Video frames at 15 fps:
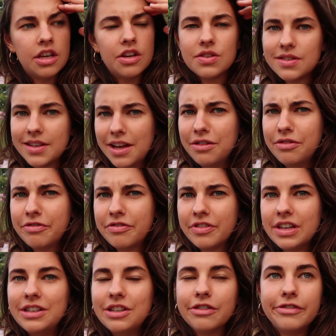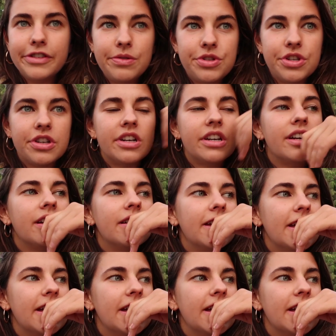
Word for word: yourself and your future